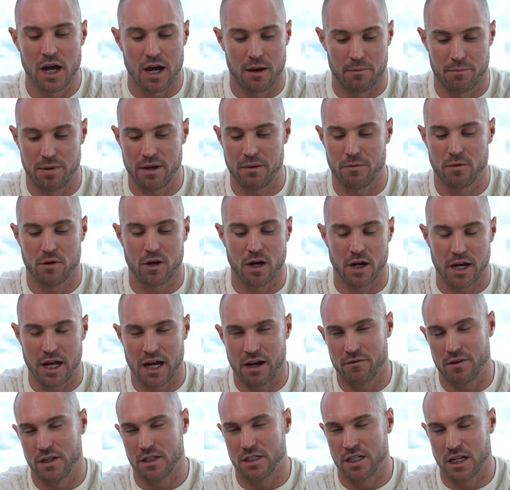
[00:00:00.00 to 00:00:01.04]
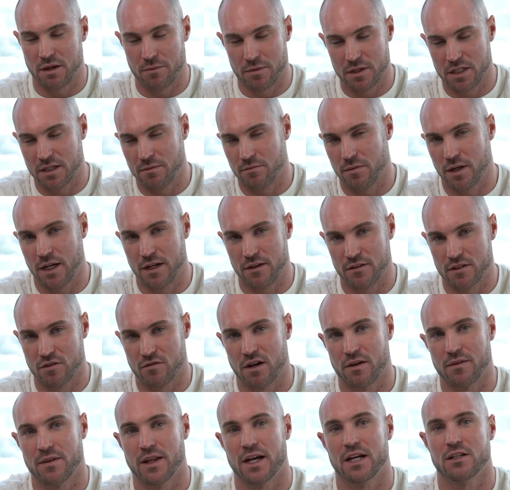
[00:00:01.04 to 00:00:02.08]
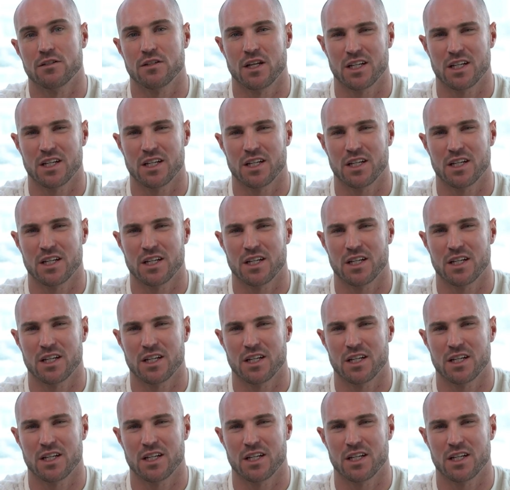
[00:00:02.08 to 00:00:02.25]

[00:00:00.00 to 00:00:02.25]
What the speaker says: And people kind of have these limiting beliefs around that.